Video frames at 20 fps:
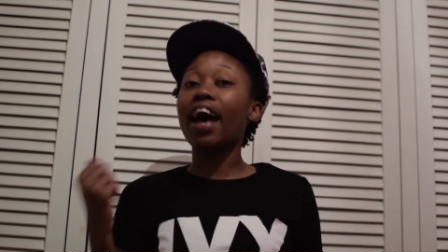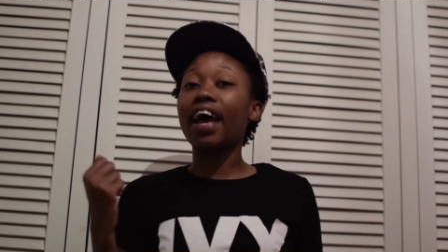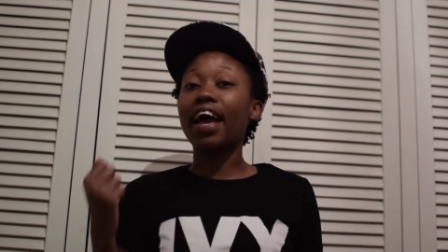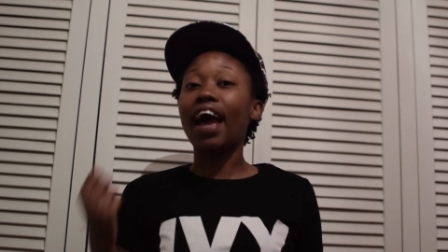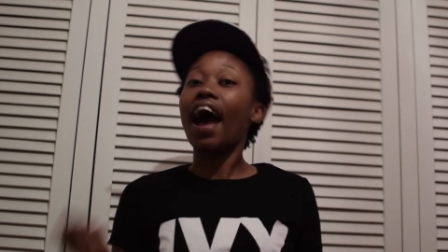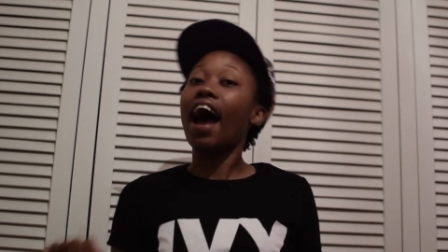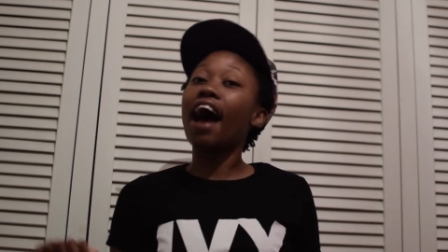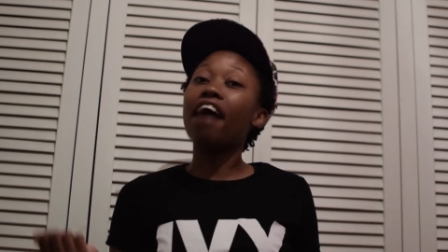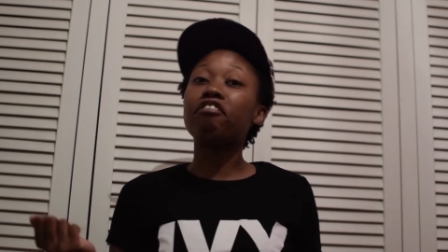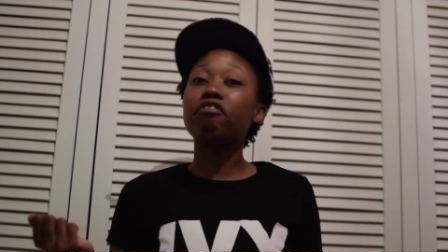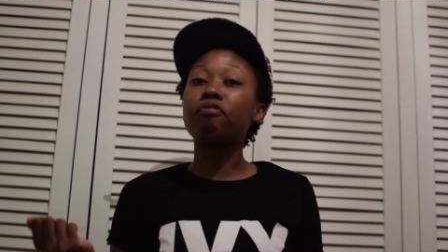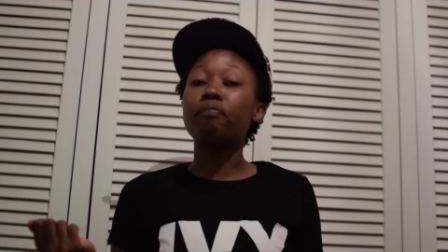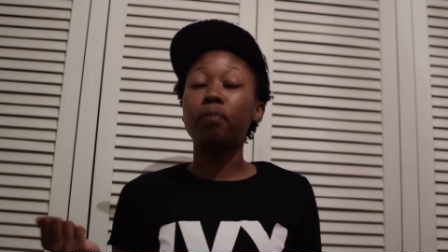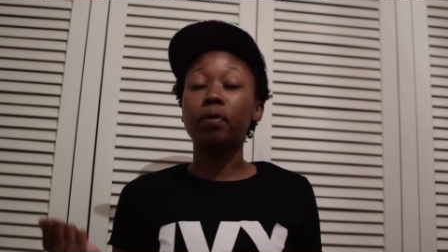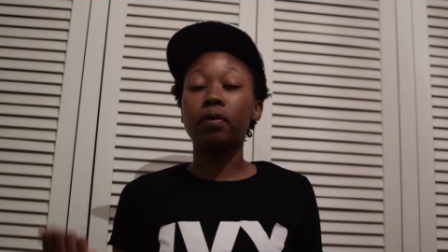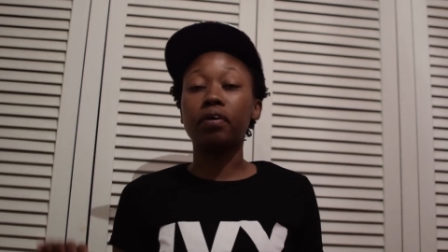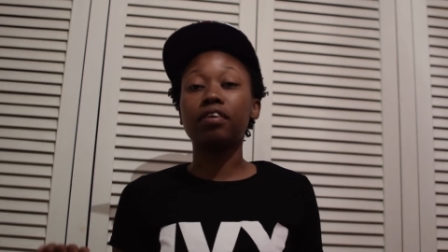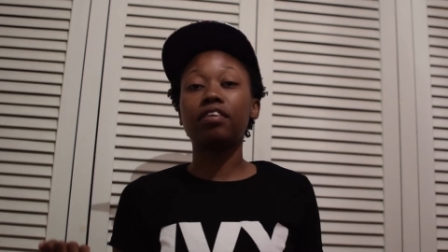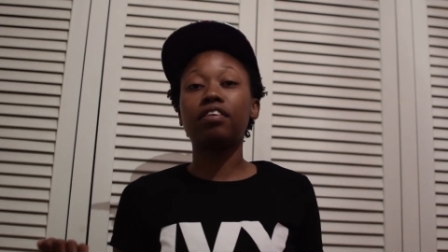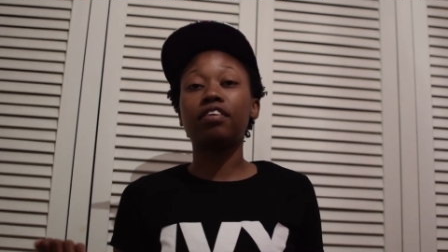I have
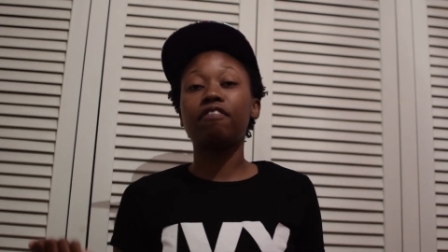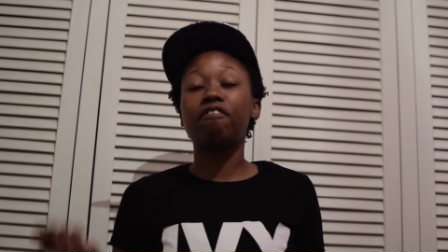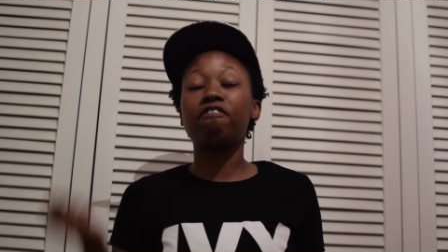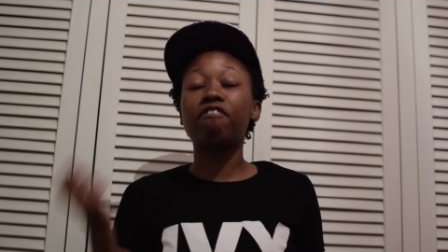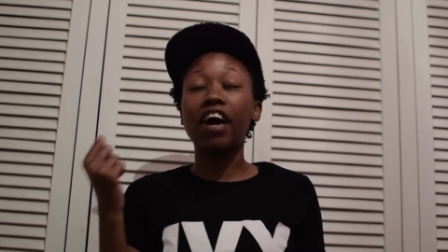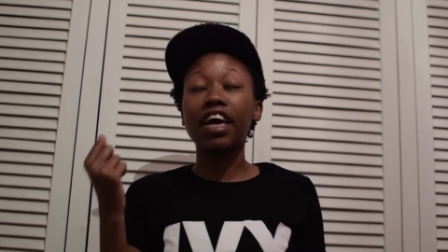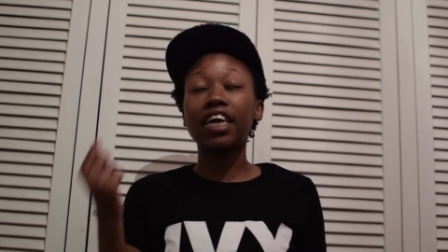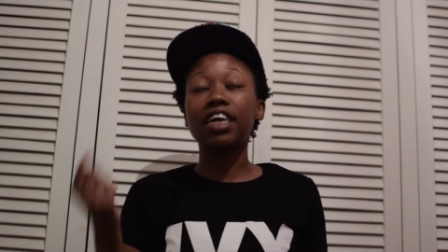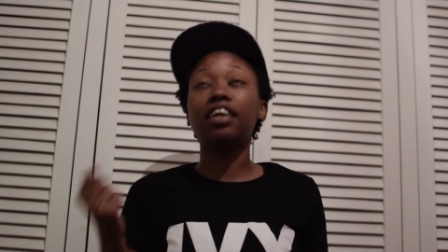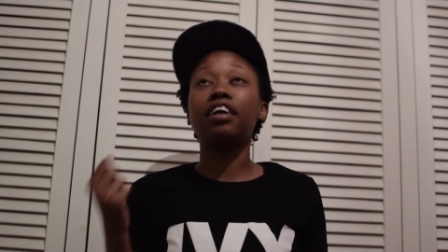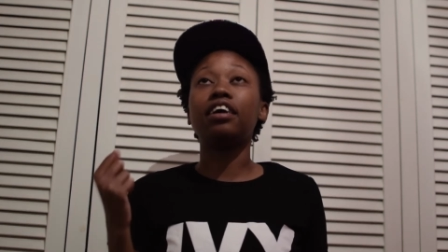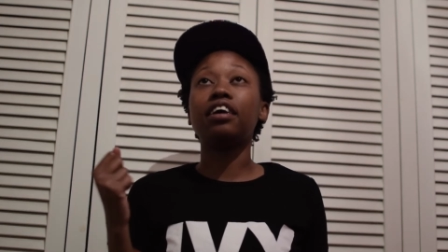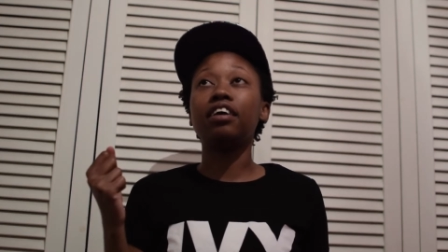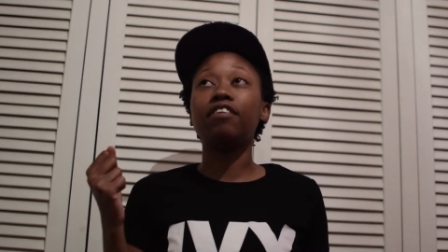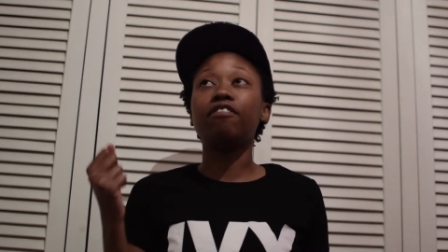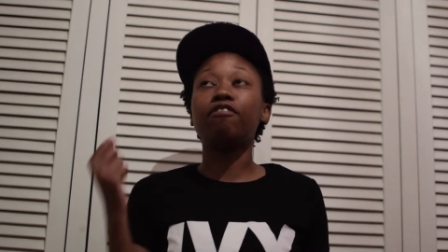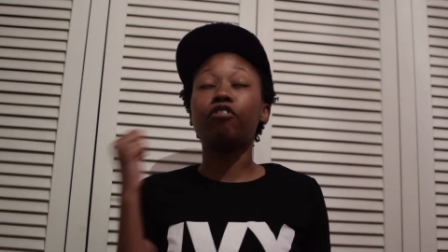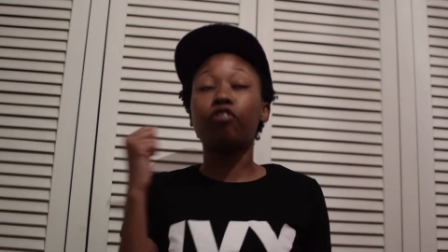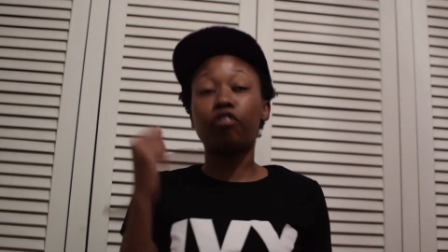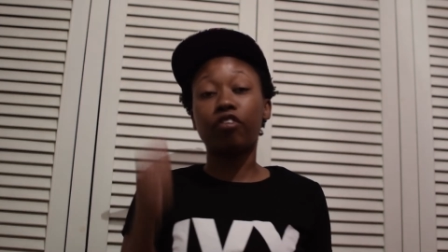booked
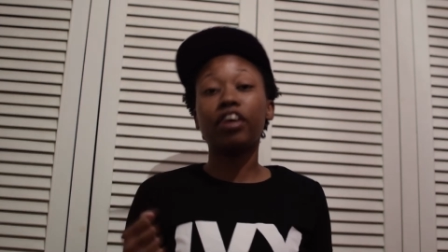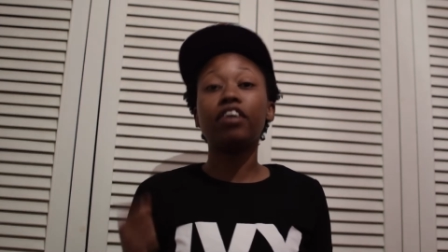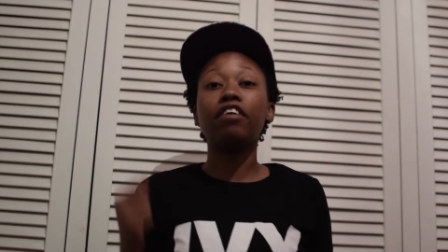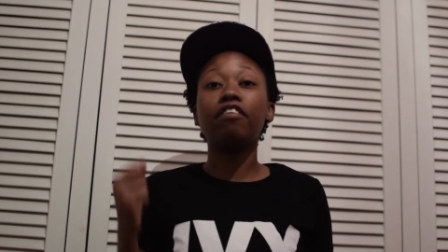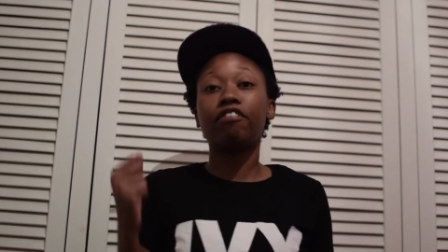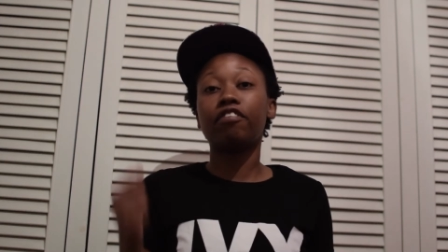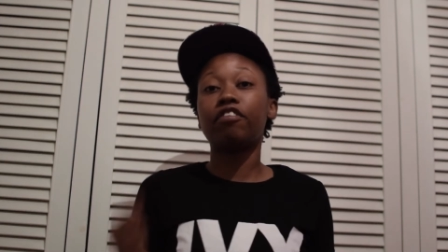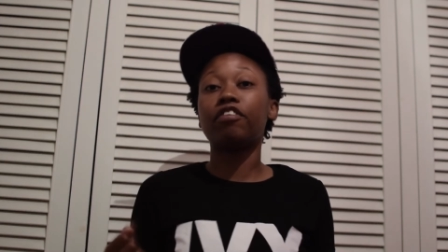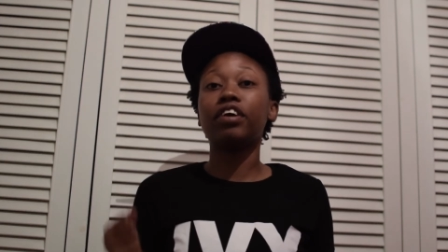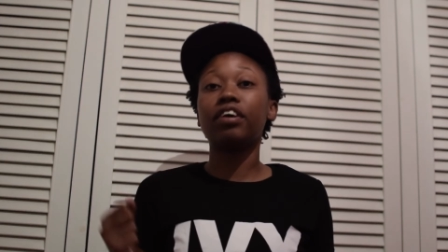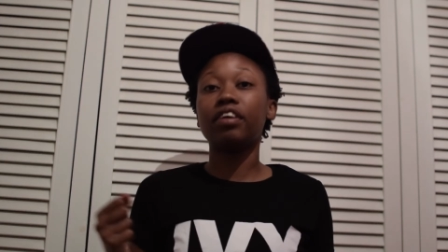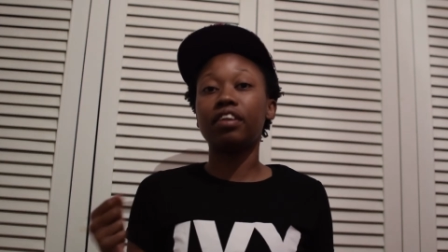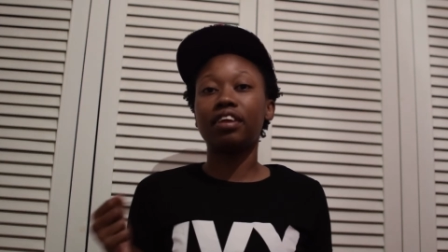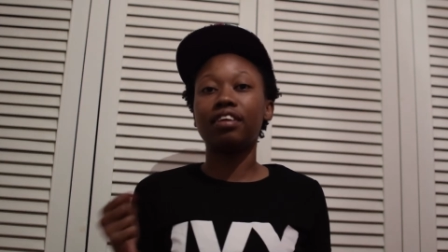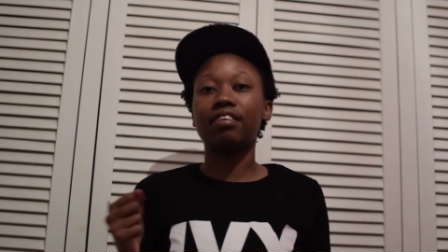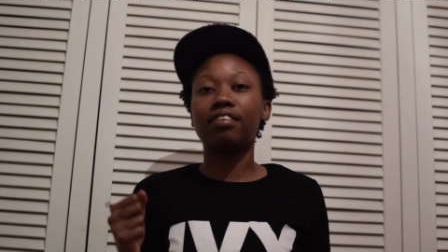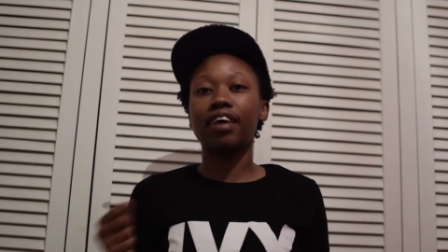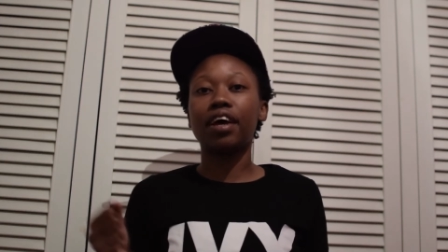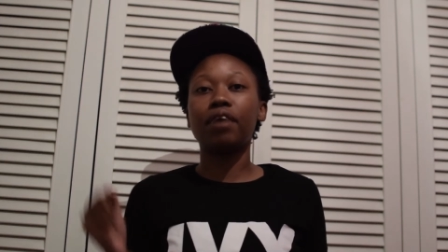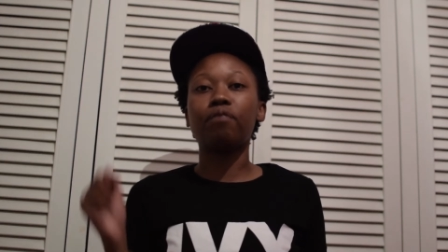finally for real, for real
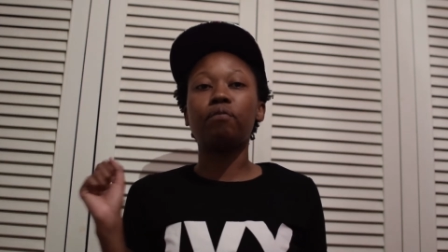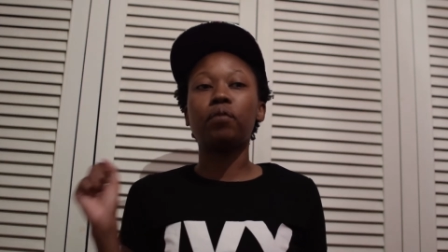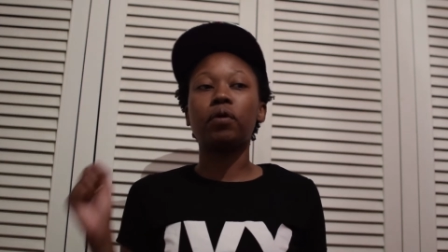this time,